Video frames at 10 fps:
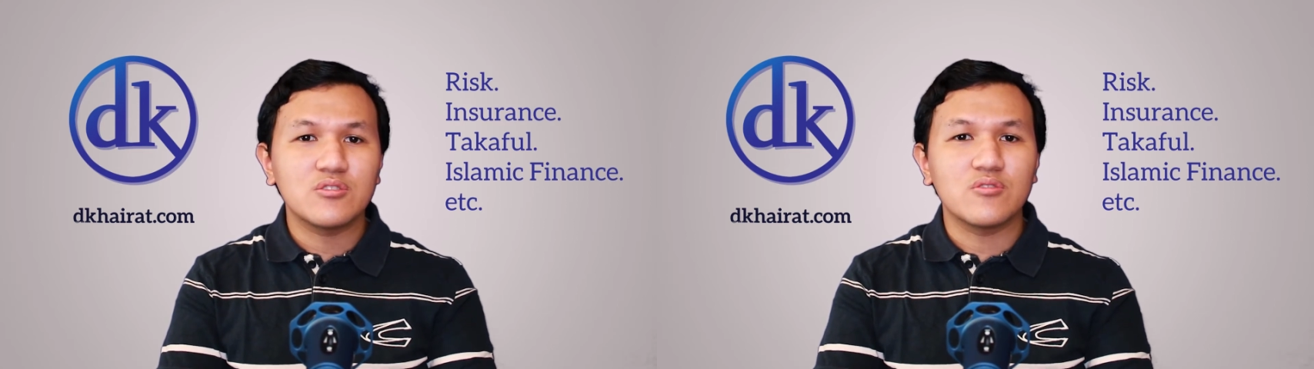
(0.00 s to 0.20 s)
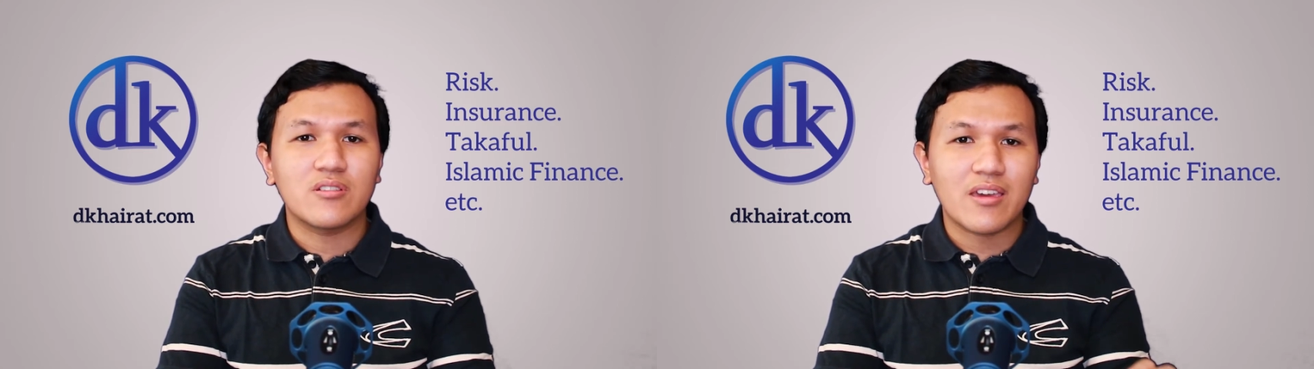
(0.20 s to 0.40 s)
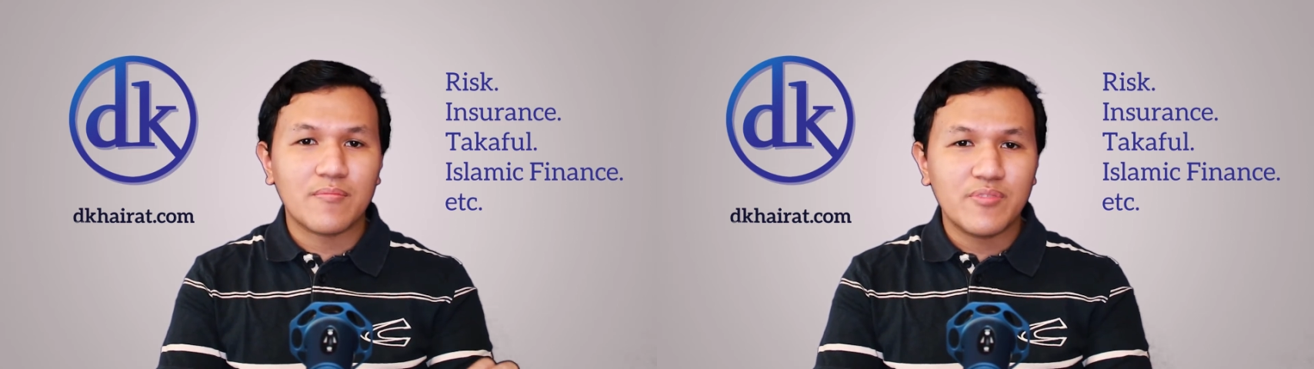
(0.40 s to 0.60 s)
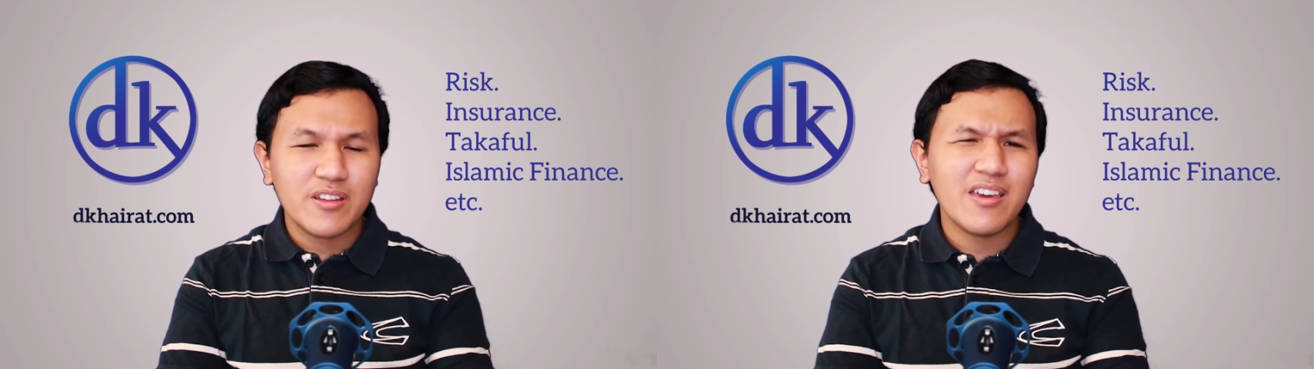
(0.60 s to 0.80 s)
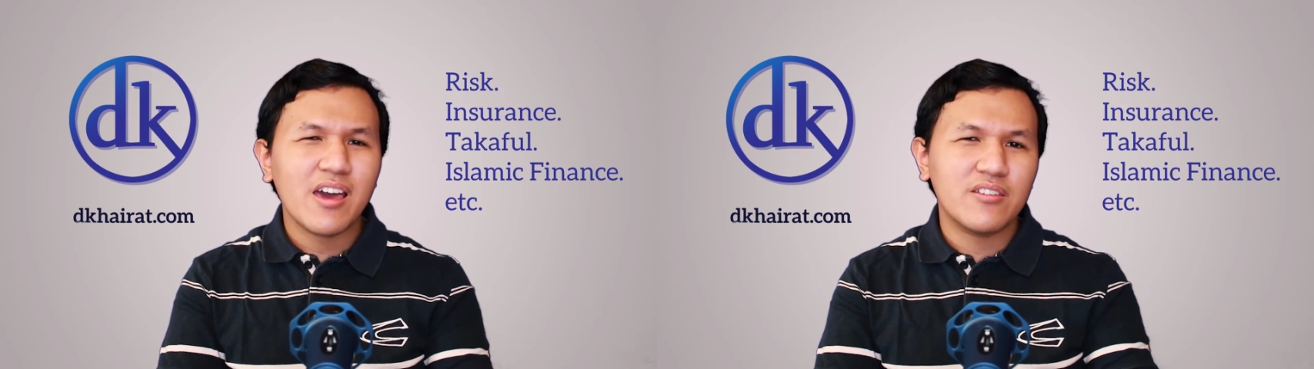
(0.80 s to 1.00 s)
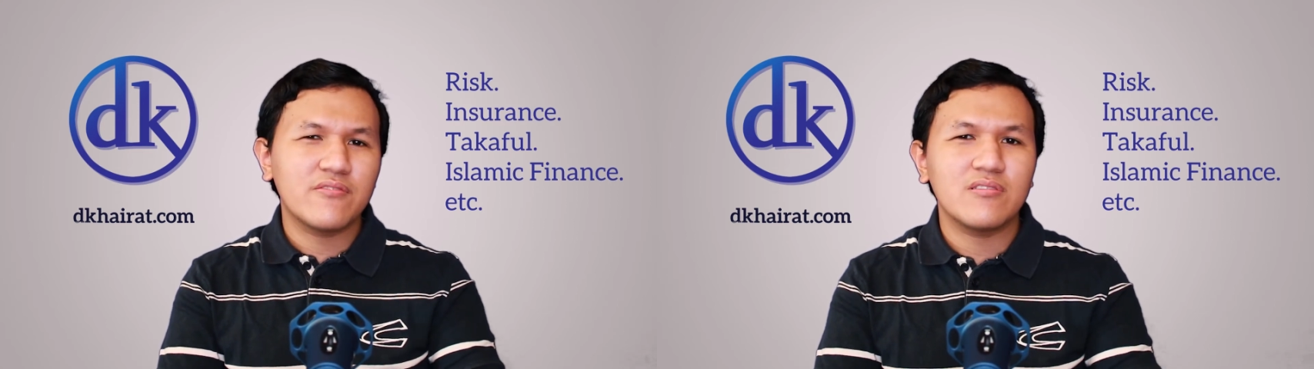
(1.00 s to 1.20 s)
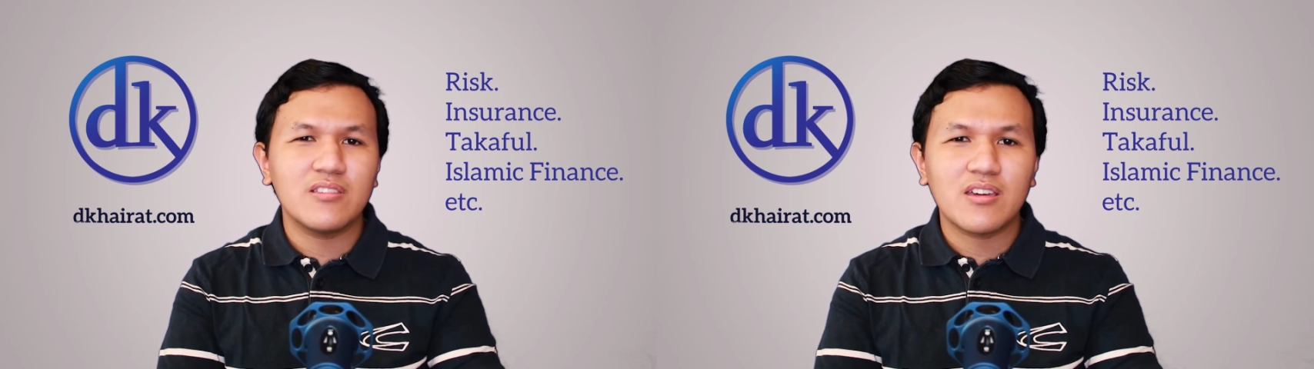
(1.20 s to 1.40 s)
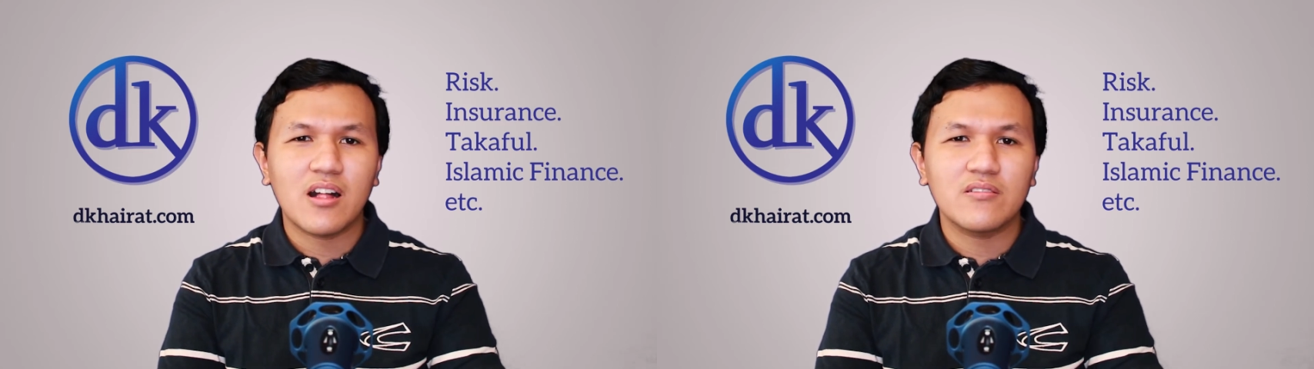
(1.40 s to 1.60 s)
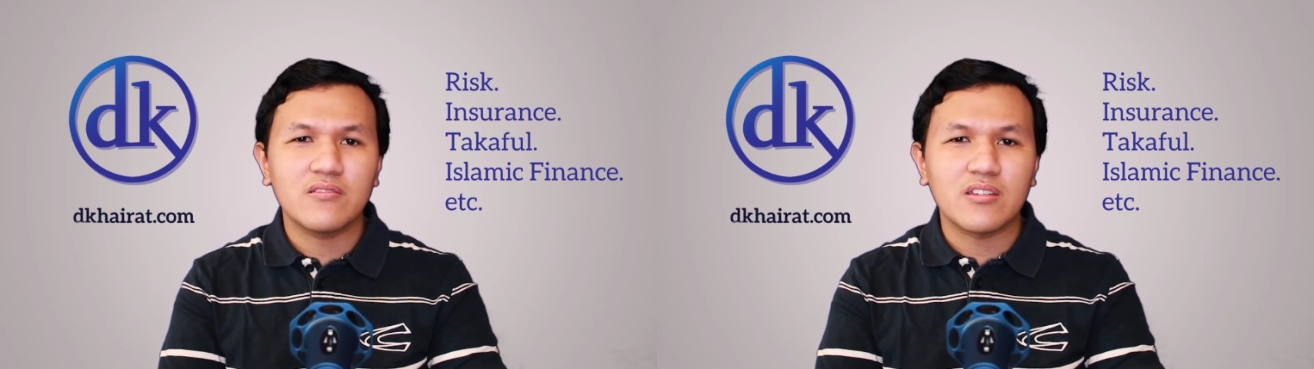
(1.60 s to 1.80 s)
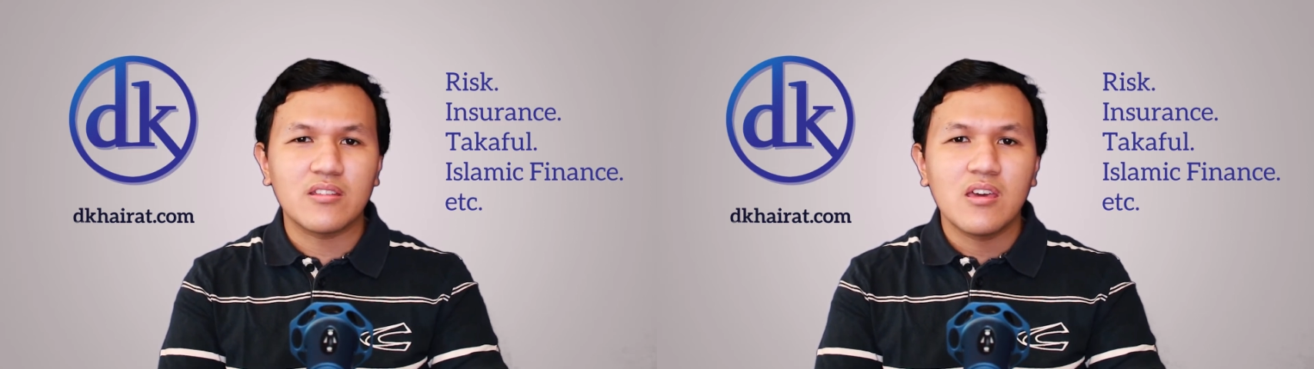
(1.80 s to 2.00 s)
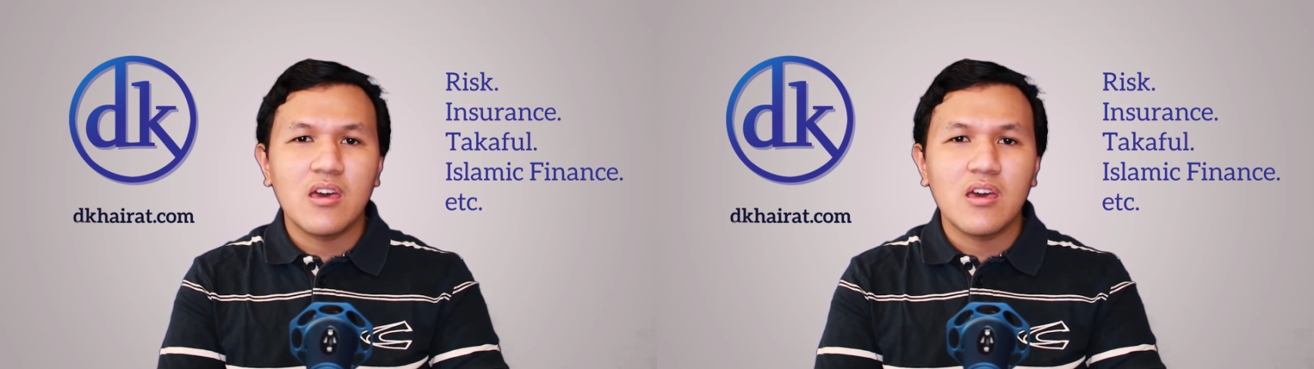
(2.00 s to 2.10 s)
to pretty accurately calculate